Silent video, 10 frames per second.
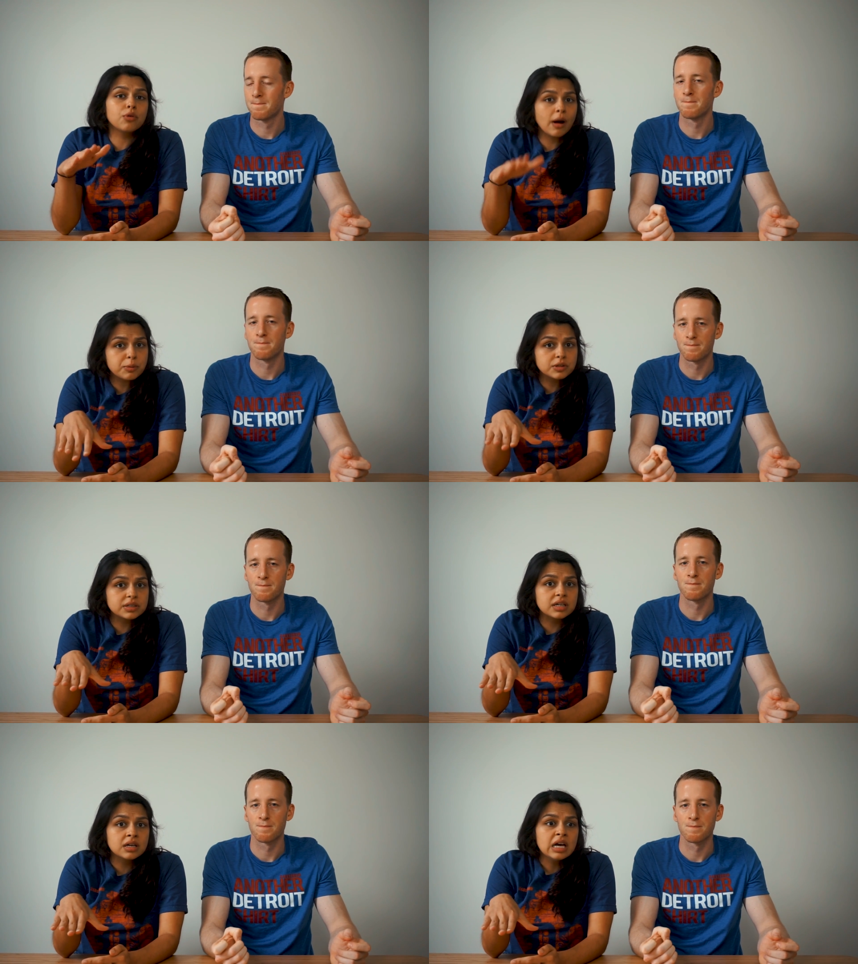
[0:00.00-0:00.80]

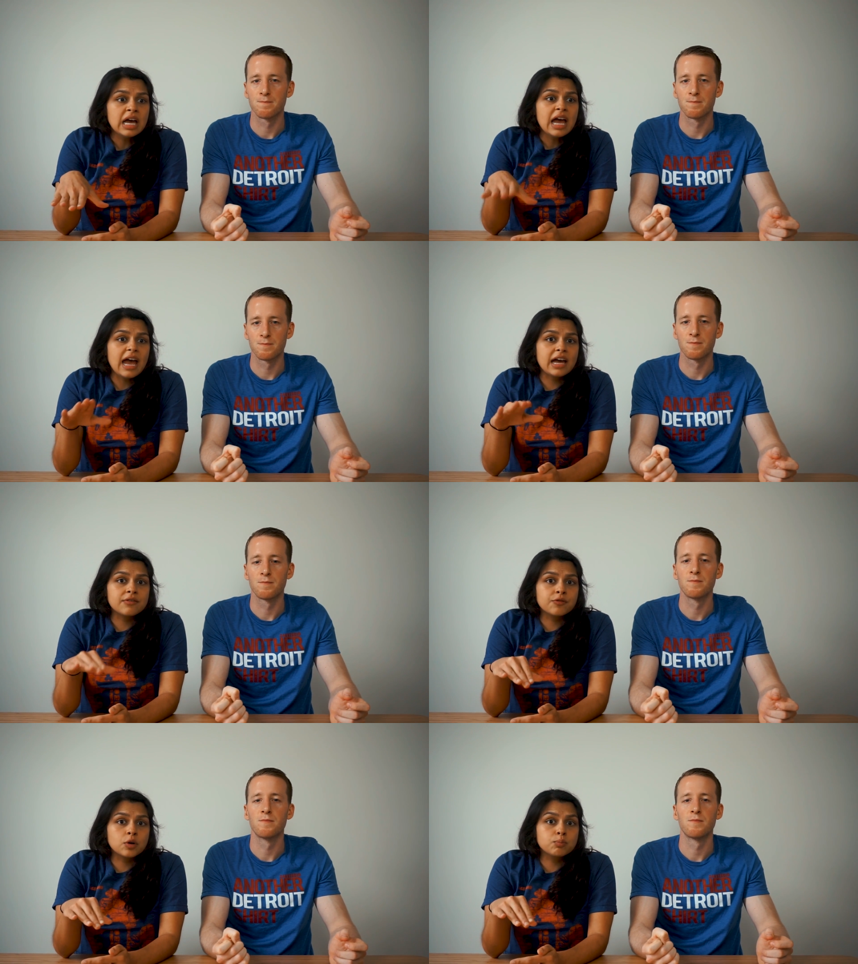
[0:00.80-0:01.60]
Speaker 1: properly,
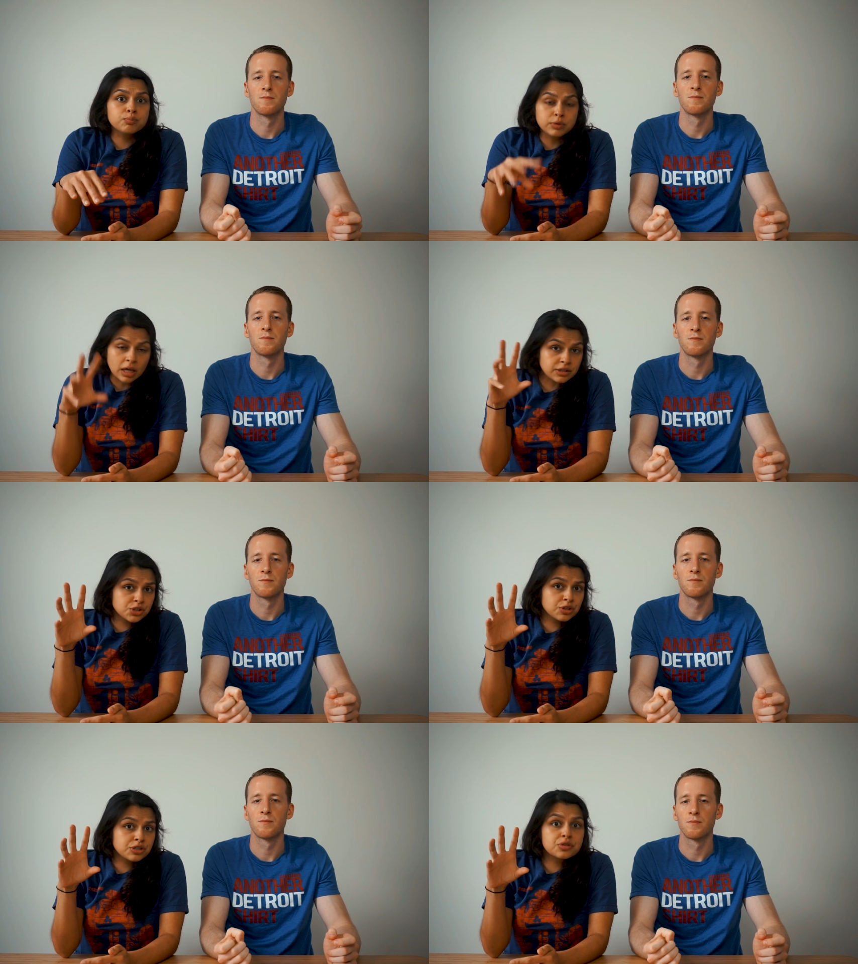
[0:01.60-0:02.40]
and for blood
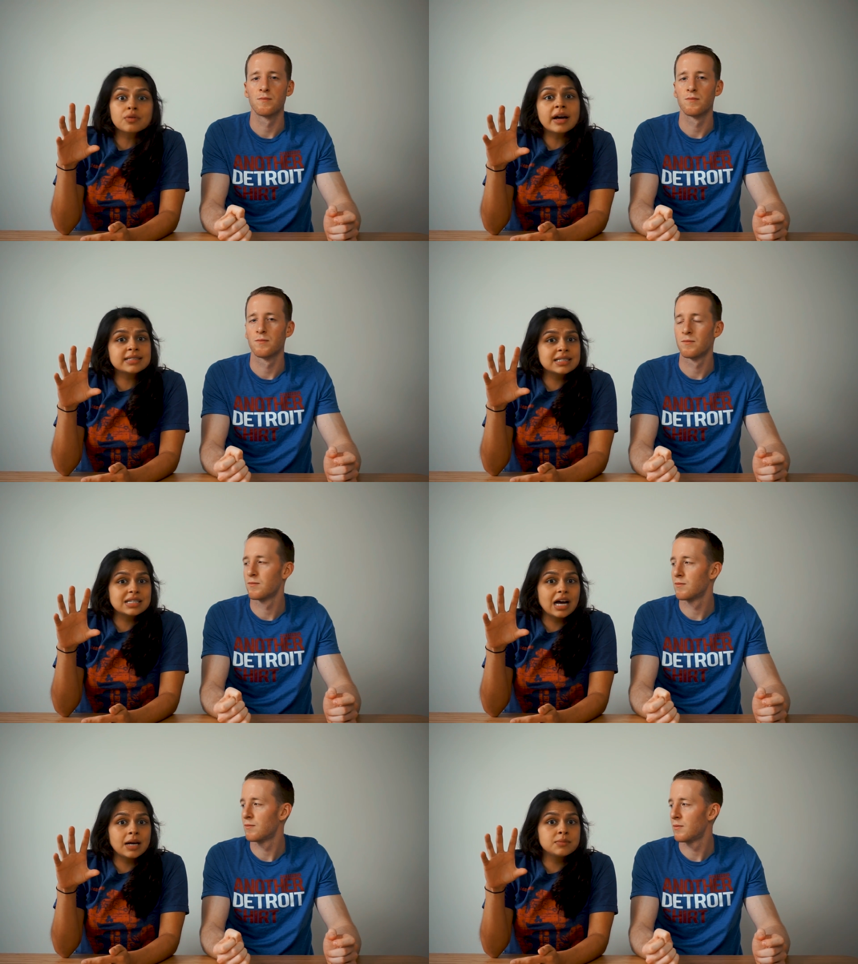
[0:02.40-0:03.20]
sugar to rise at
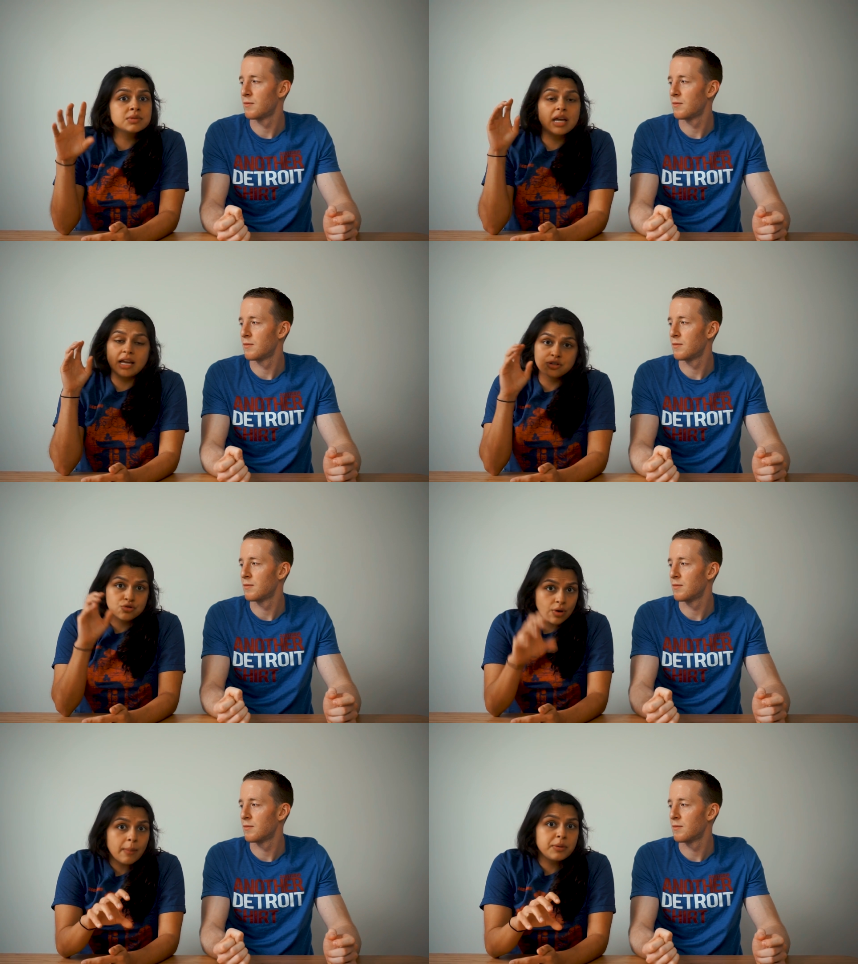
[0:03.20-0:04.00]
times and
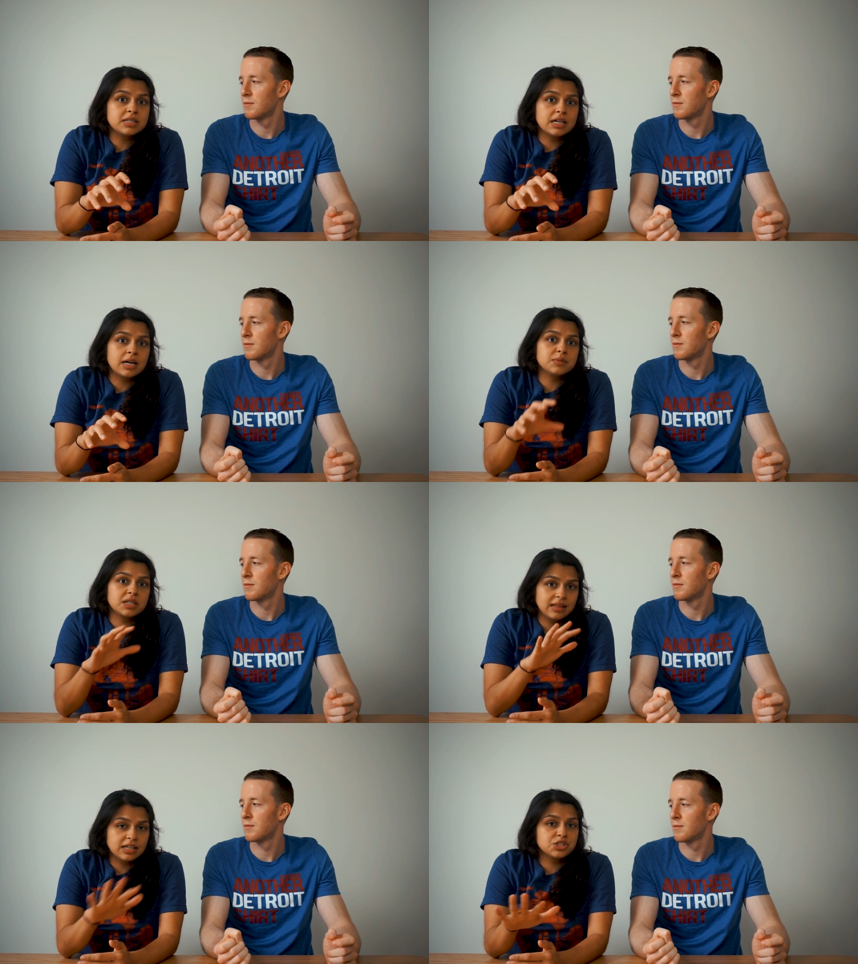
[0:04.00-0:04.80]
drop at times.
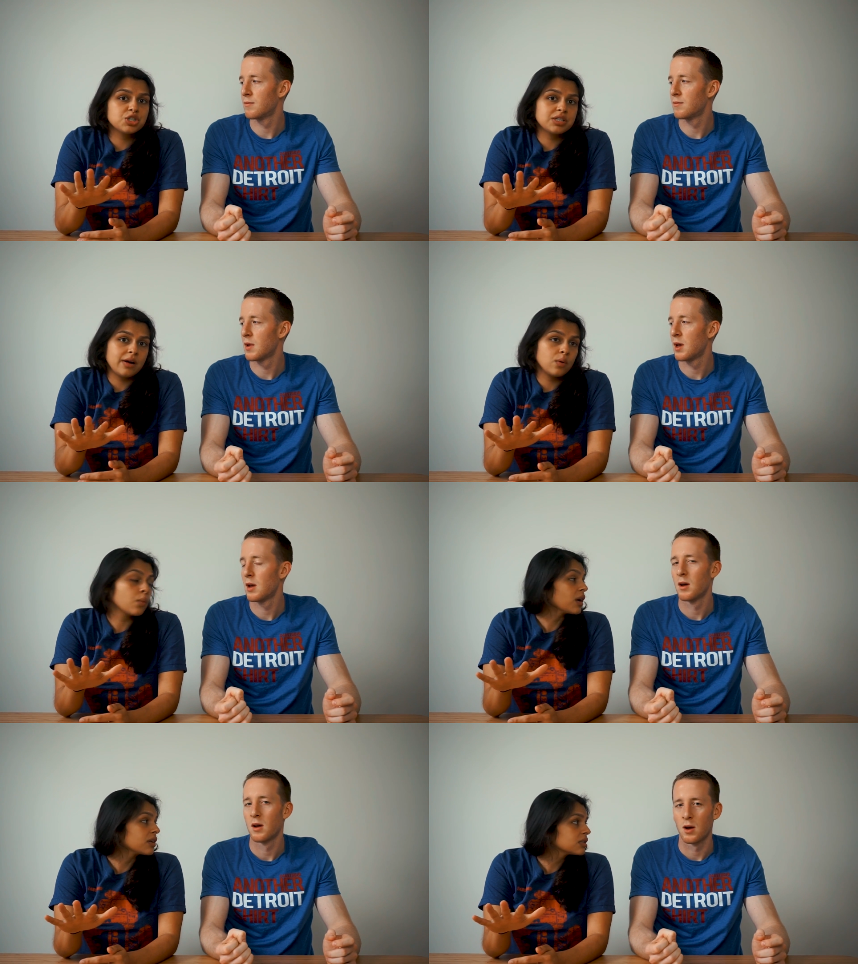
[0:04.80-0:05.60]
Like that's just how it
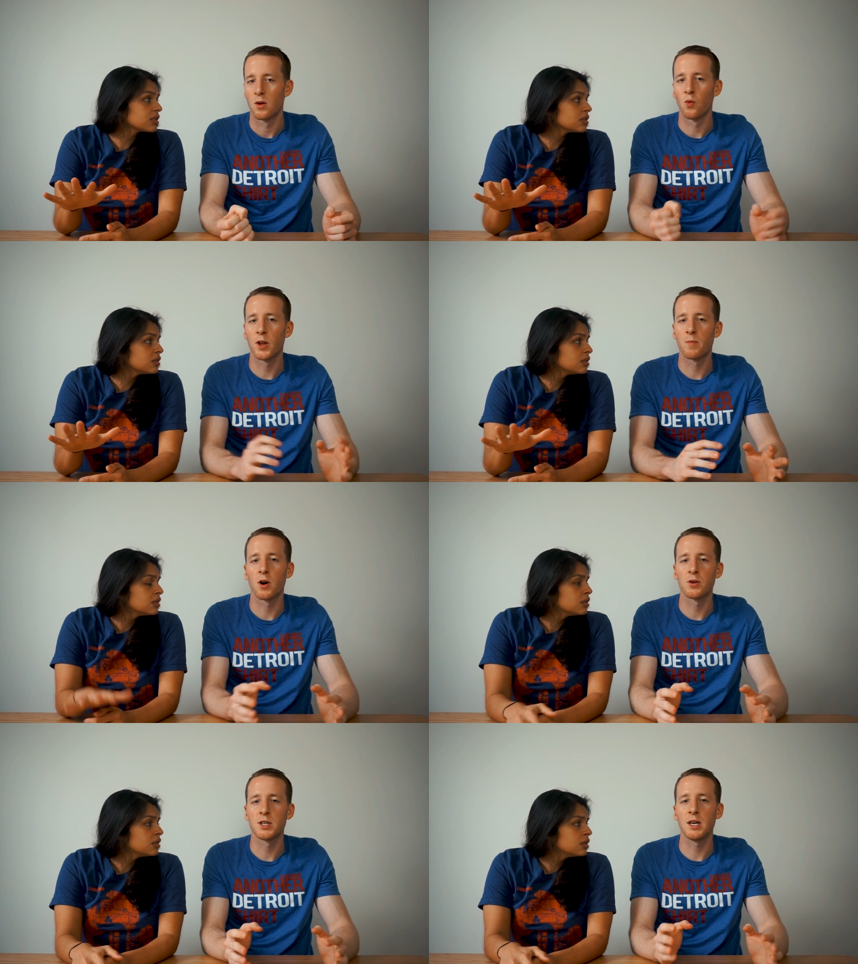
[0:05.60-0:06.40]
works.
Speaker 2: With
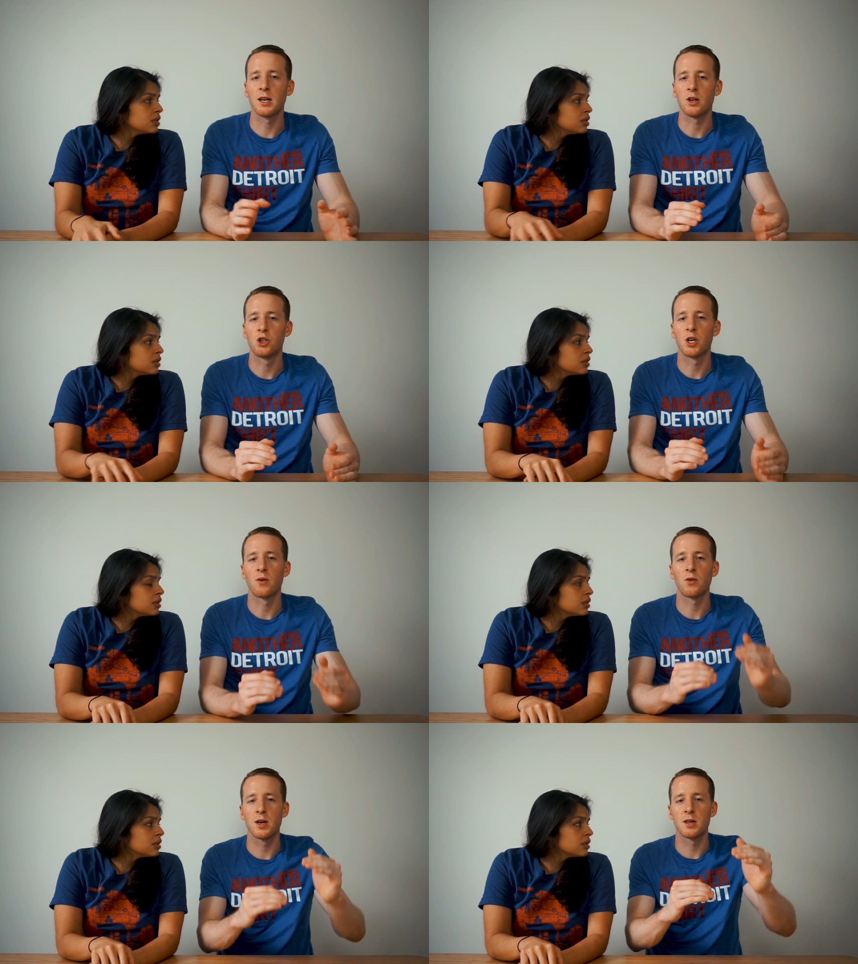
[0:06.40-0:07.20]
protein, it
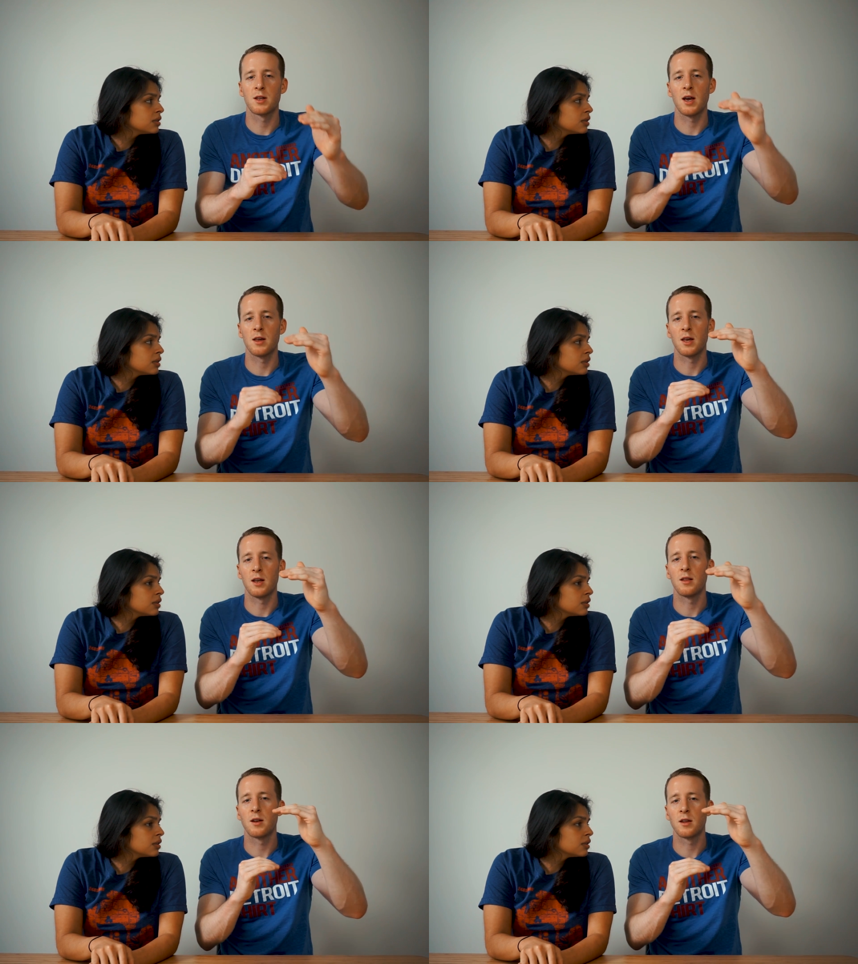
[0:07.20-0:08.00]
generally stays
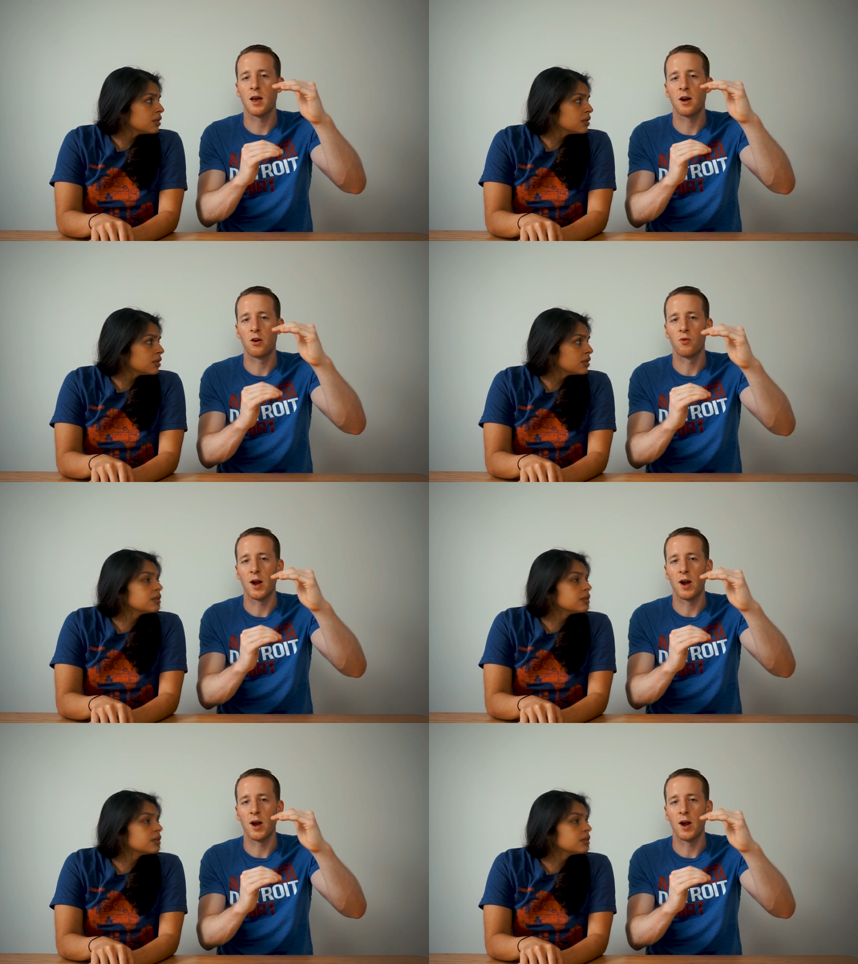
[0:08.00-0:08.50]
in the desired